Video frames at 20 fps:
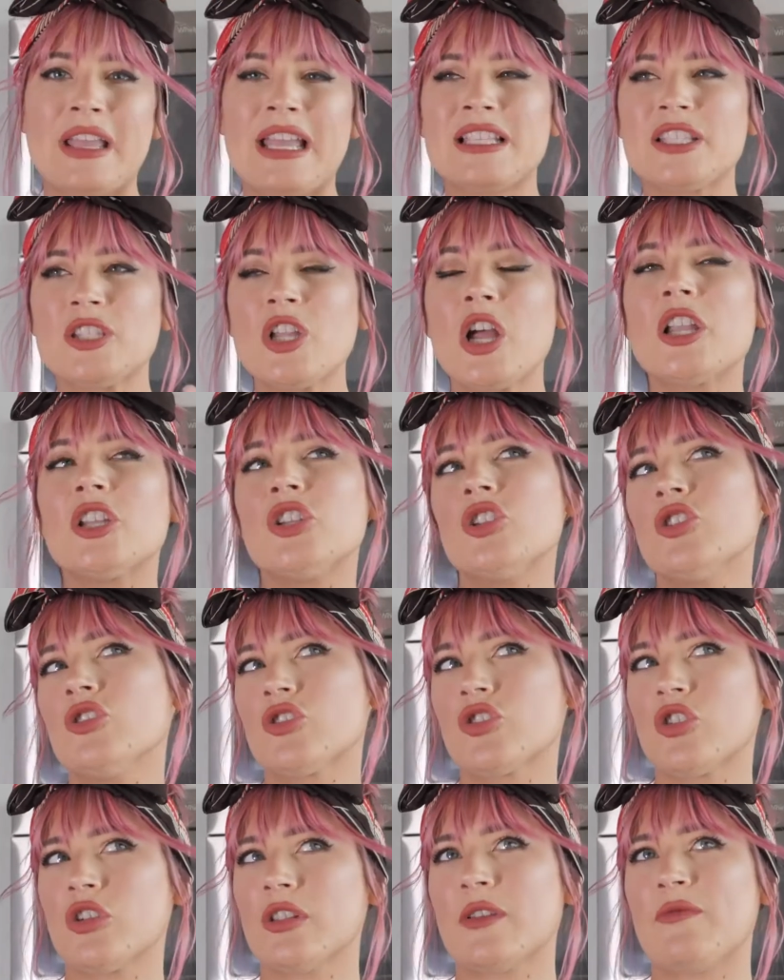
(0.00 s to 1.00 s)
It's not
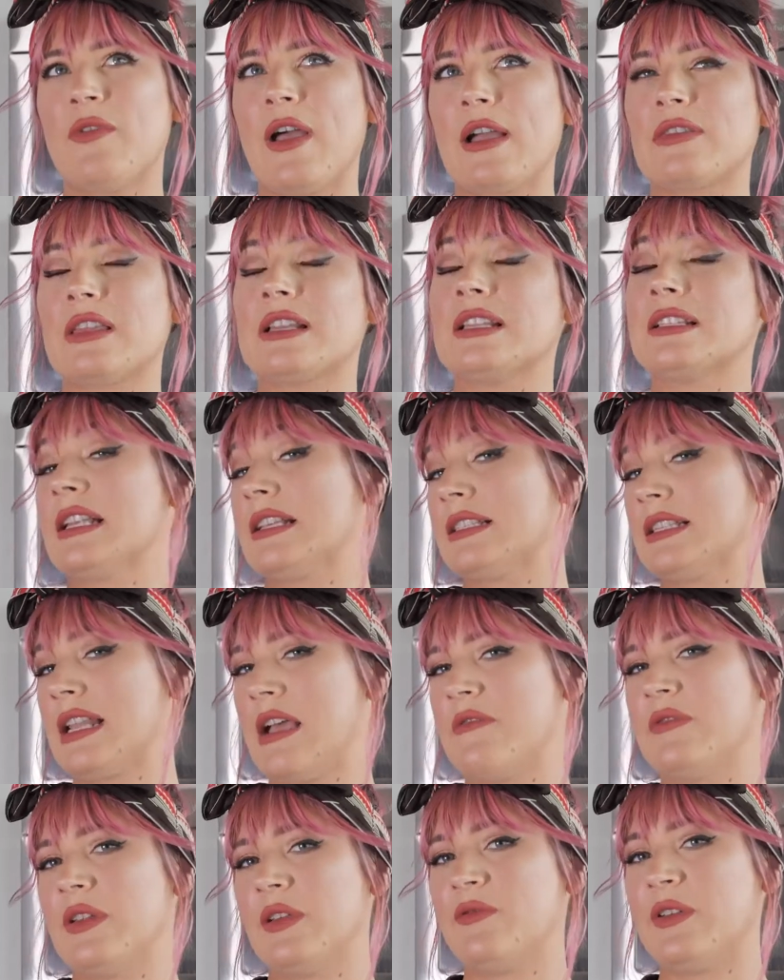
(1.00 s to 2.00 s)
neutral in the fact that it doesn't
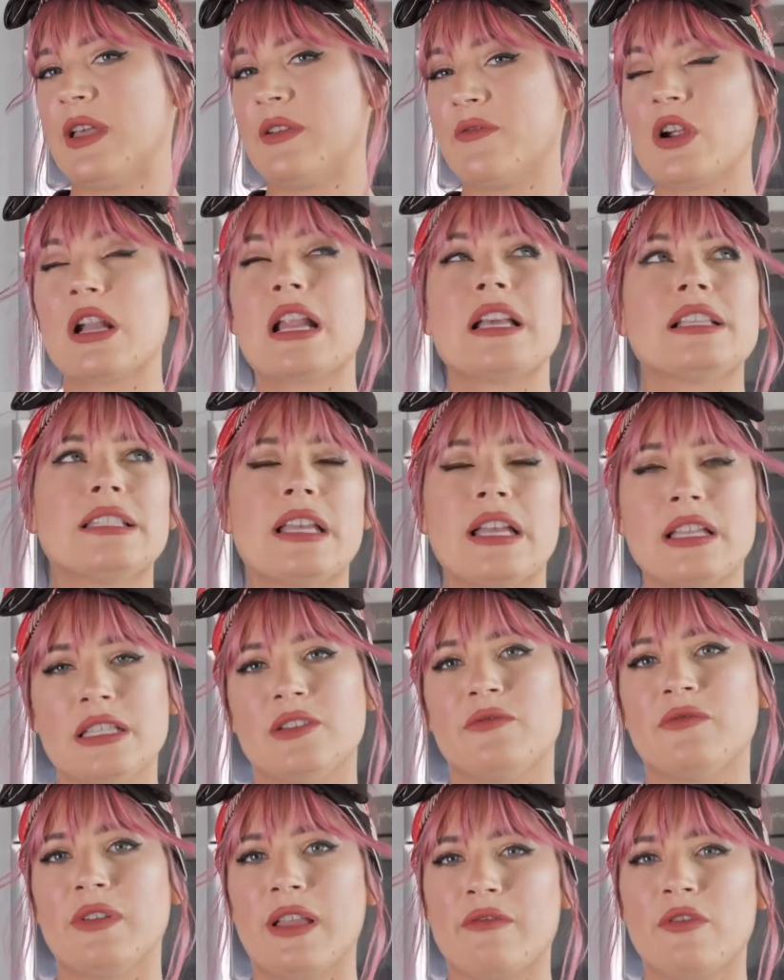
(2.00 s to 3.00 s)
have any flavor. It has
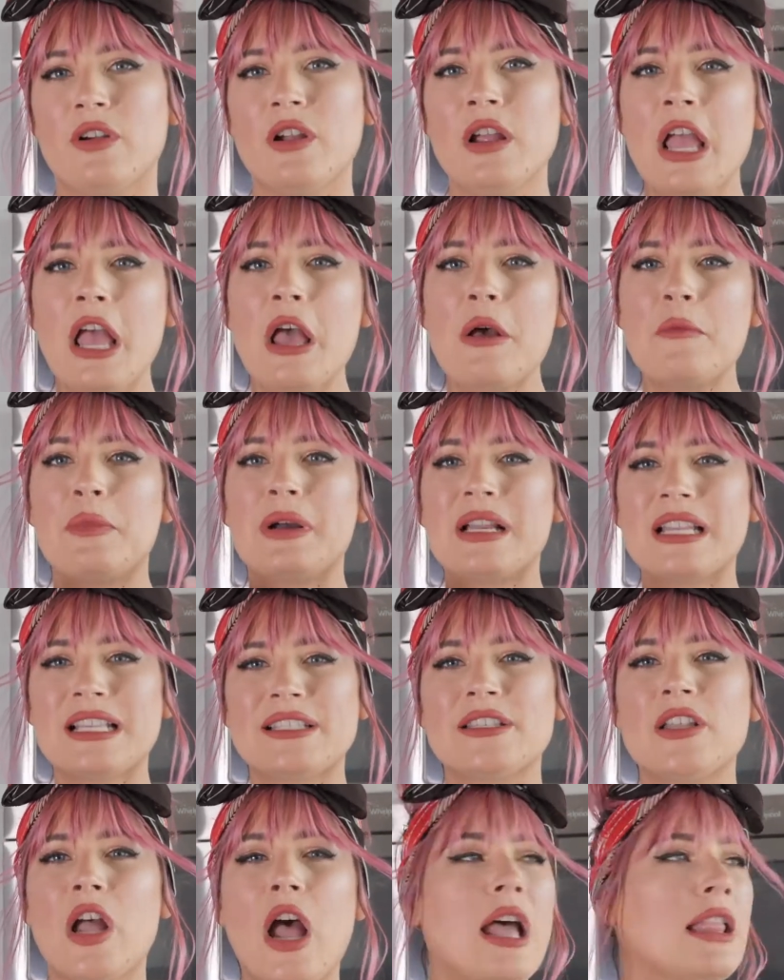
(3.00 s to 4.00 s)
tons of flavor, but
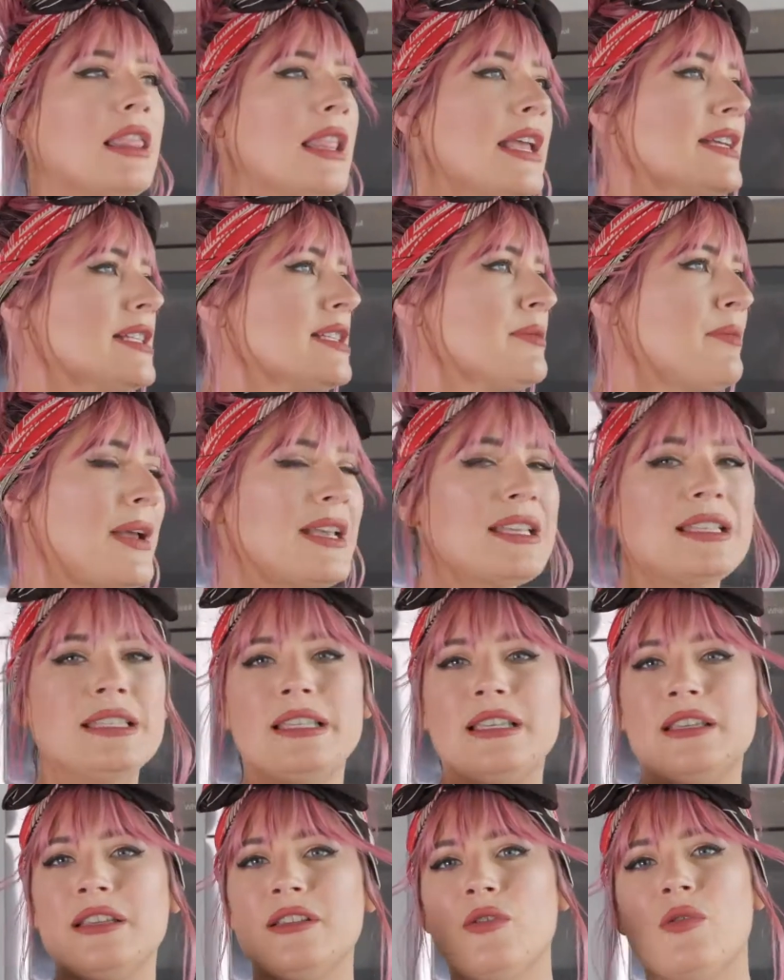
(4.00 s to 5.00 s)
it's not like
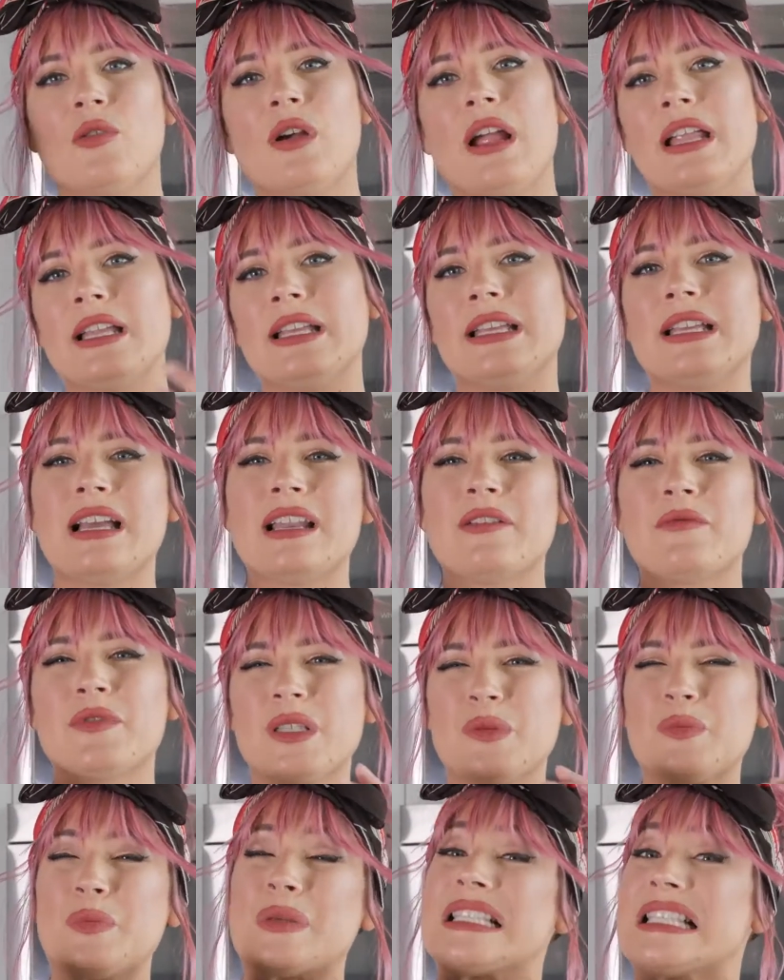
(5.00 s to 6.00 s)
spicy or any kind of
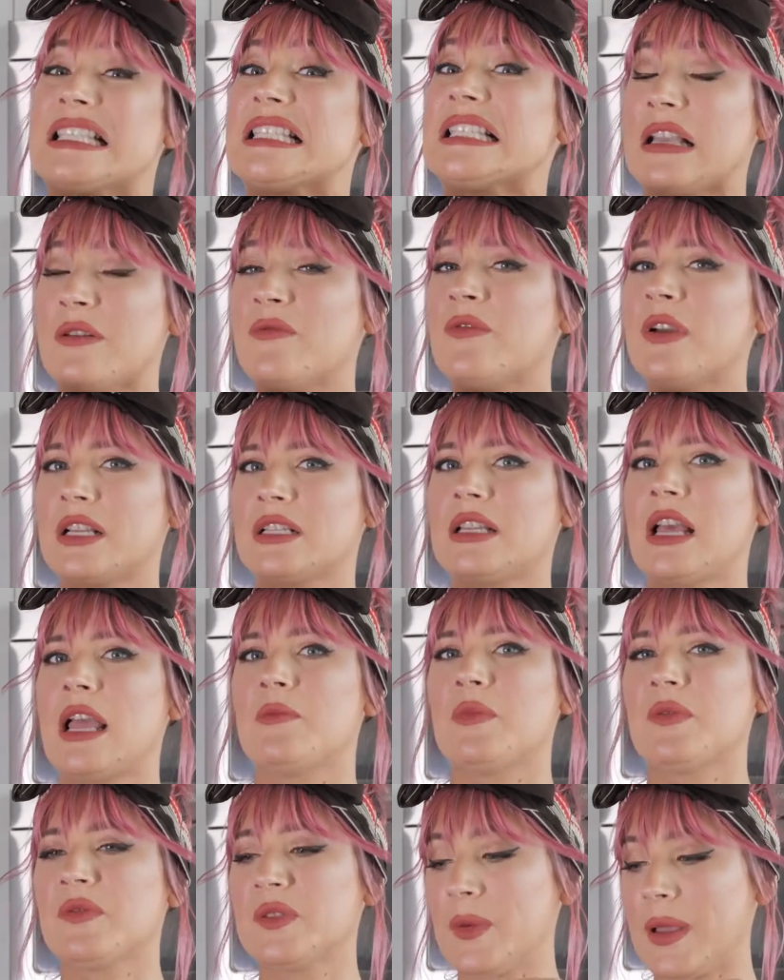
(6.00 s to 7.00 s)
specific
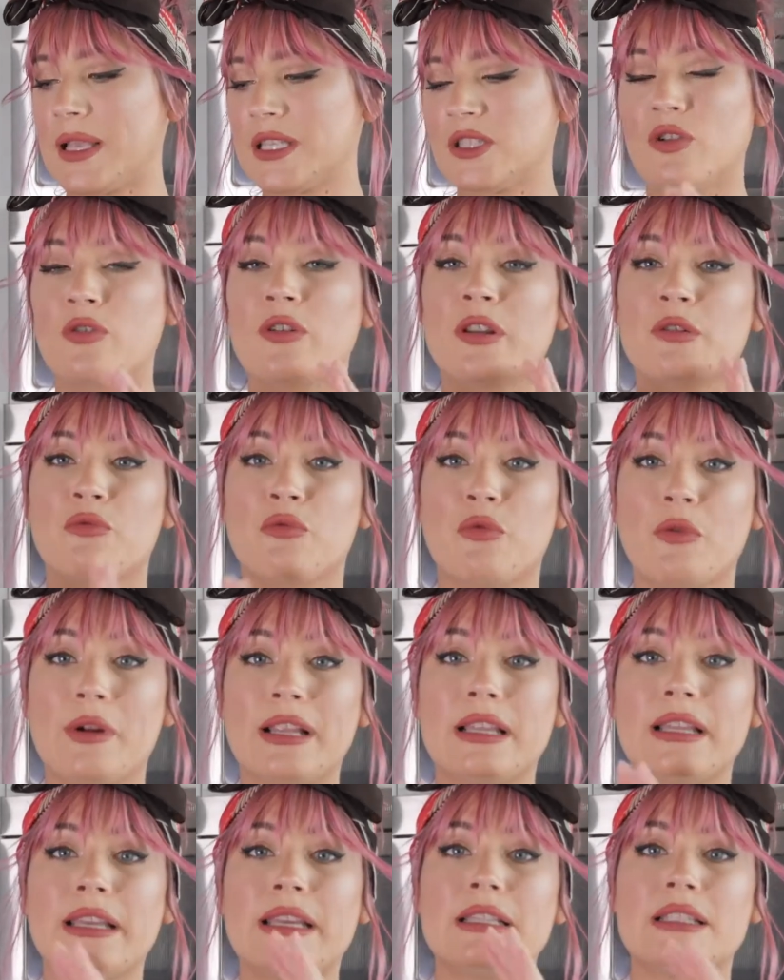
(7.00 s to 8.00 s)
type of spice. So it
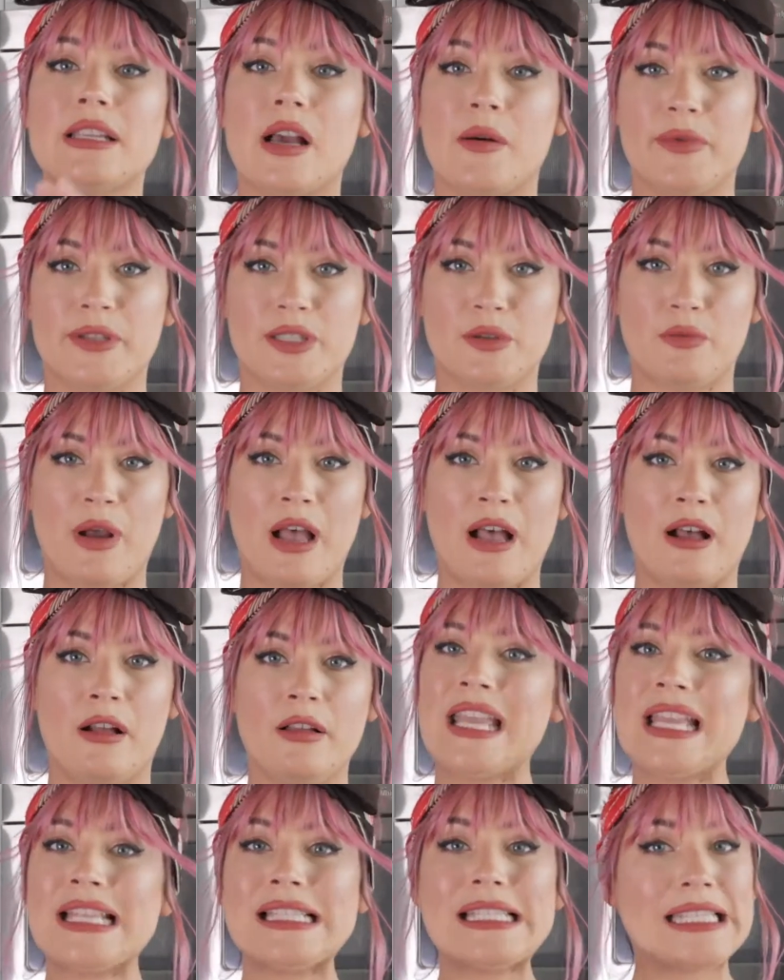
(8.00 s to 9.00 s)
really doubles
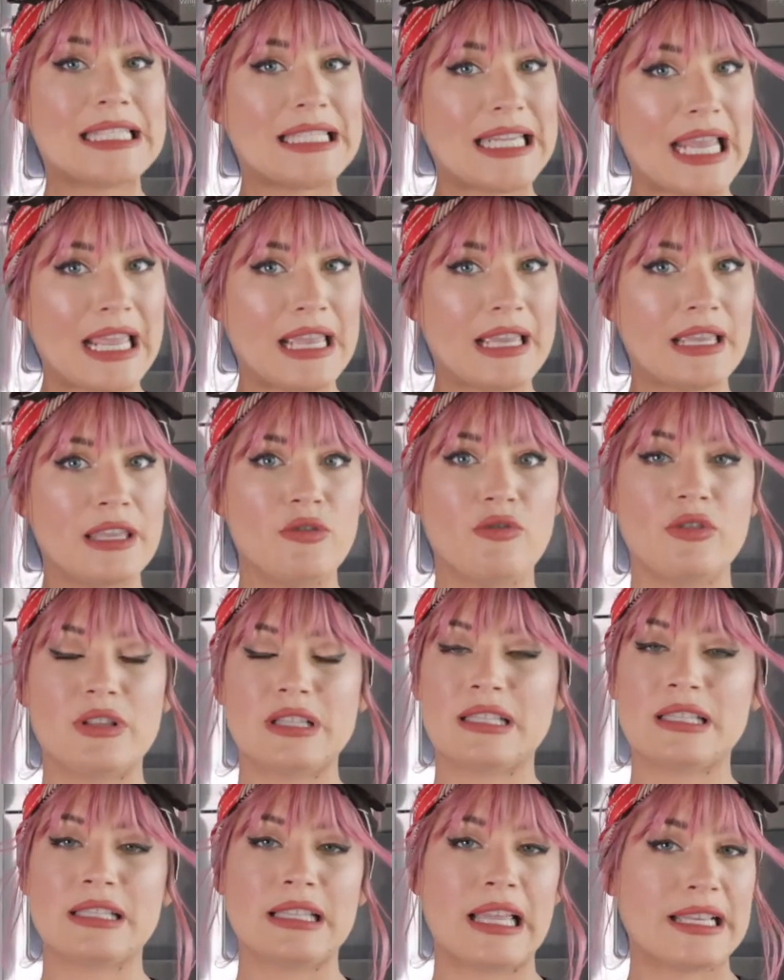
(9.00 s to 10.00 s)
well in steak. You
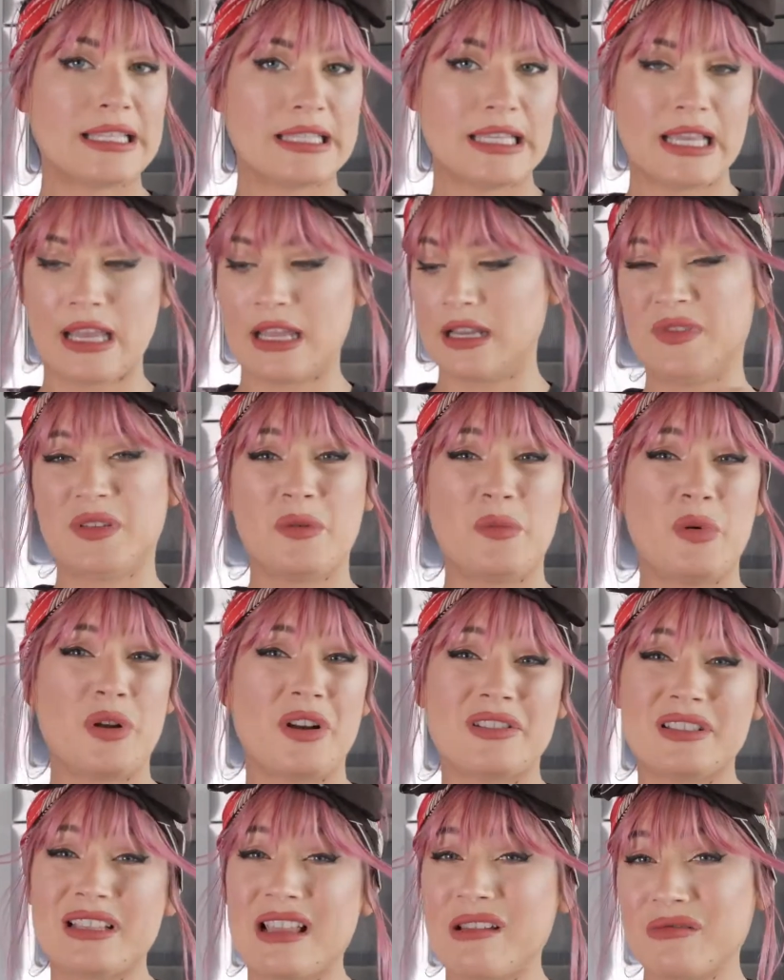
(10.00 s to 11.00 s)
can slice it to put
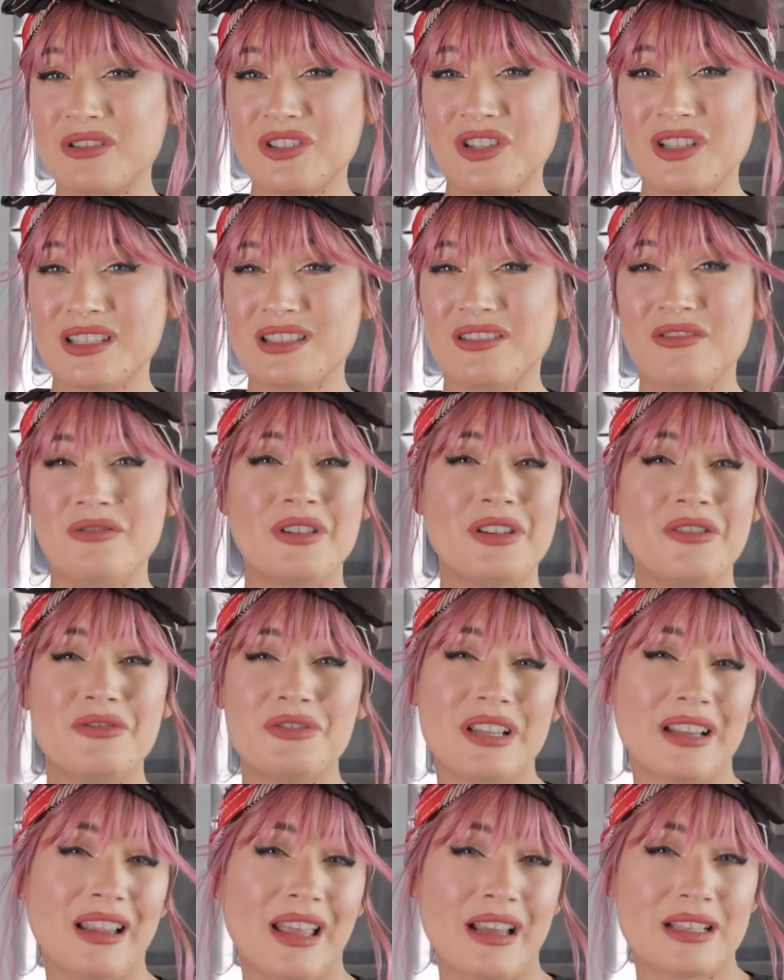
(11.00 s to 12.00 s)
on sandwiches. You can
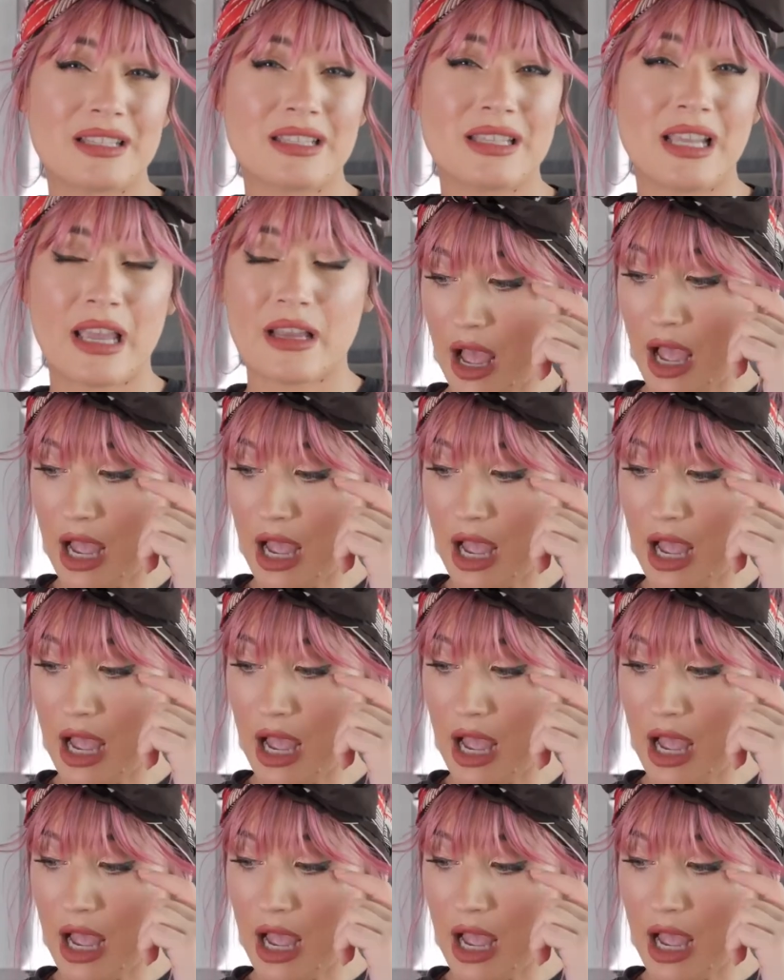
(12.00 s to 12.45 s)
use it like a steak.